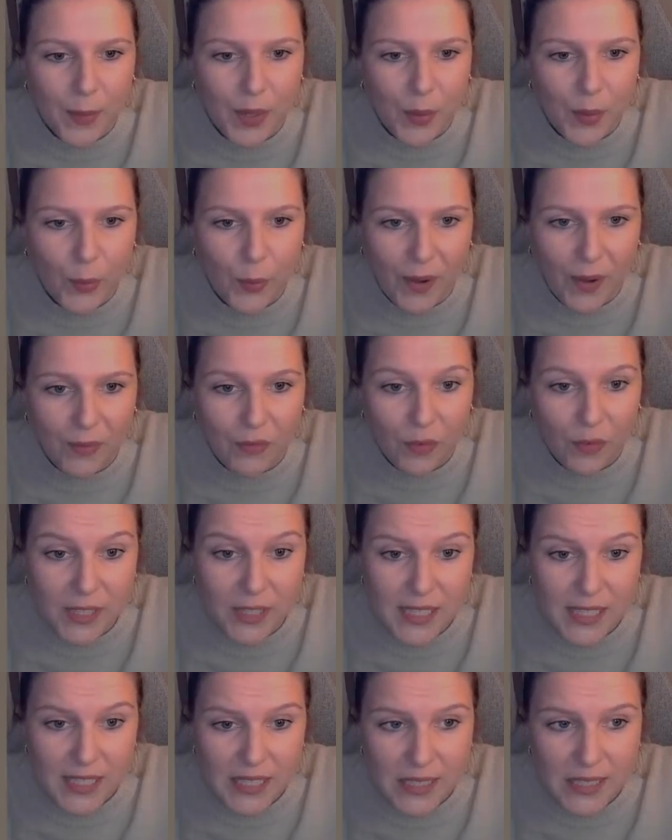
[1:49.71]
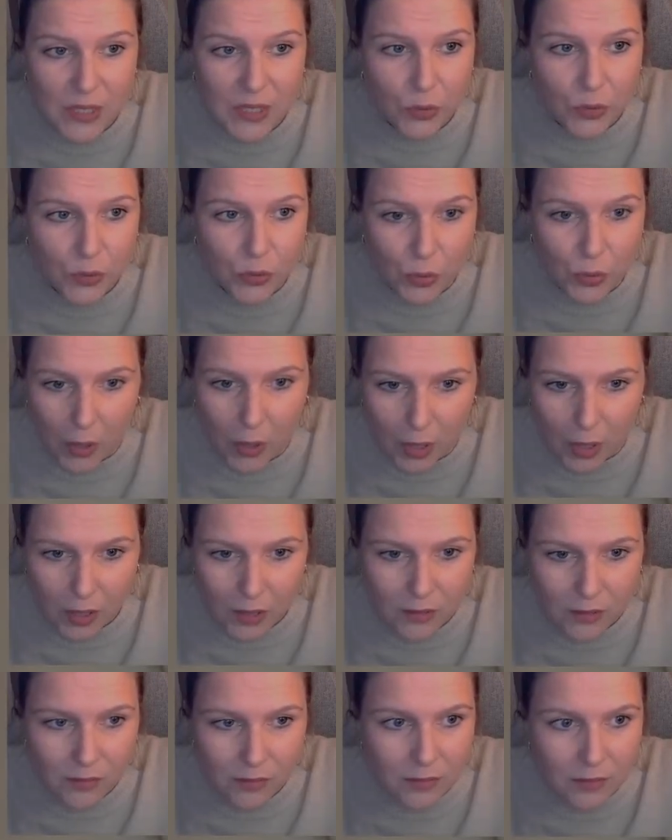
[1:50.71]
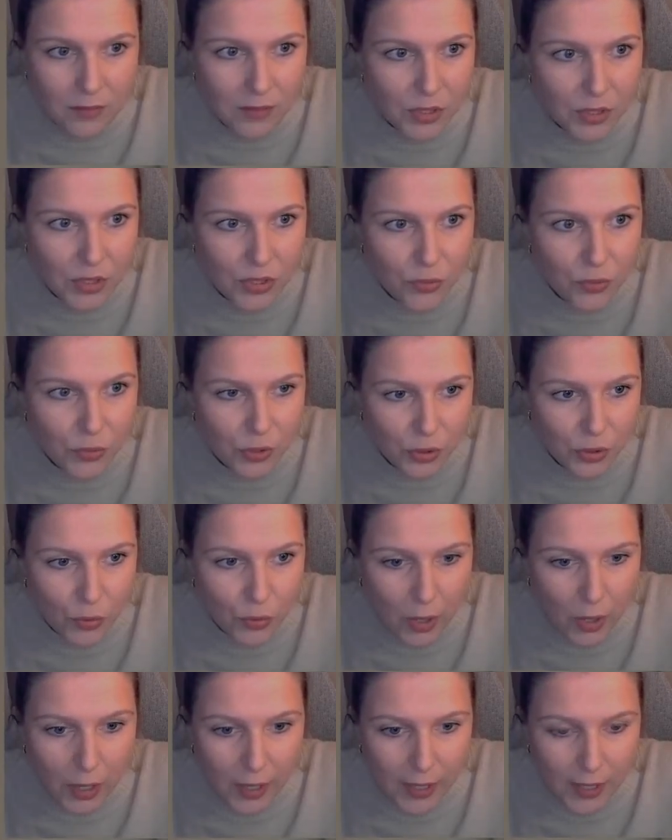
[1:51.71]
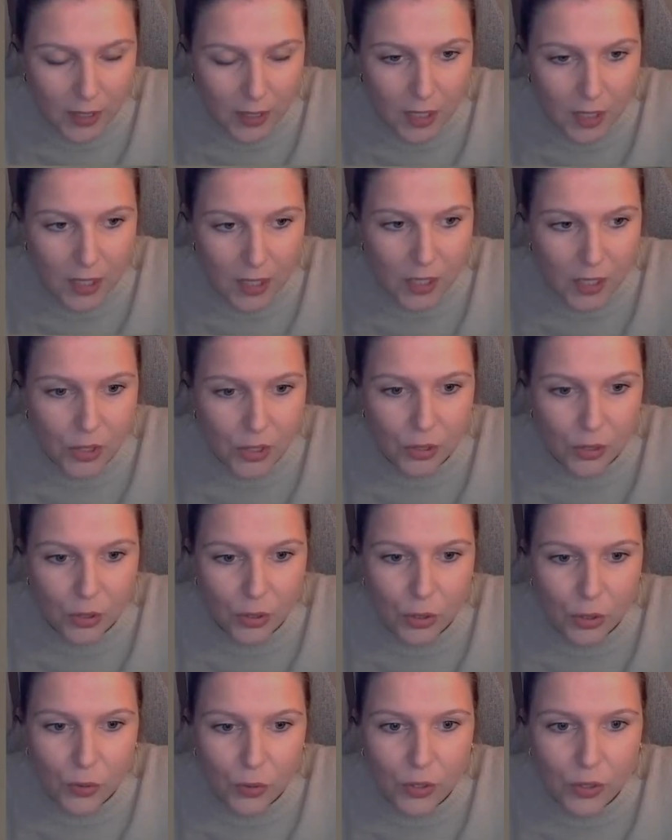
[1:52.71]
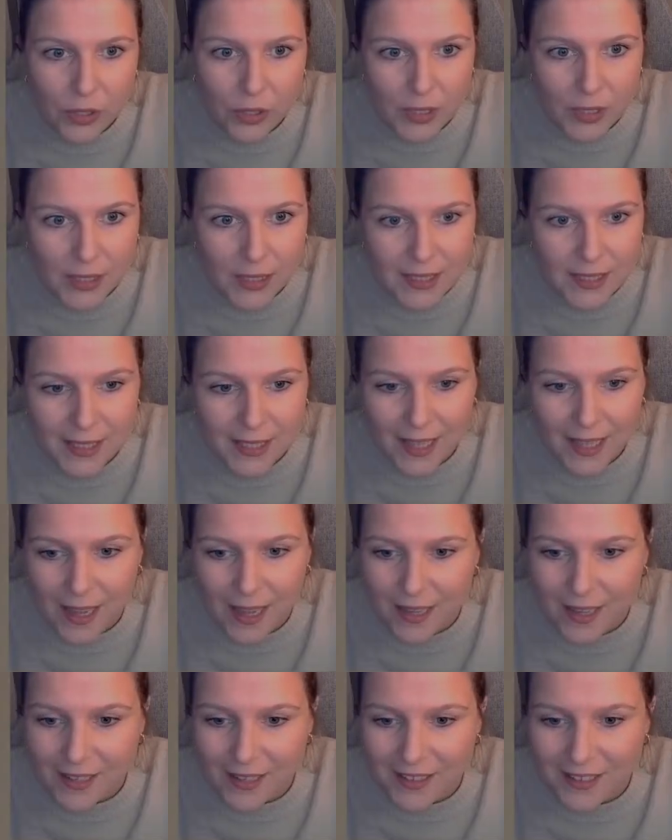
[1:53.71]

references to draw because we're drawing new girlies today.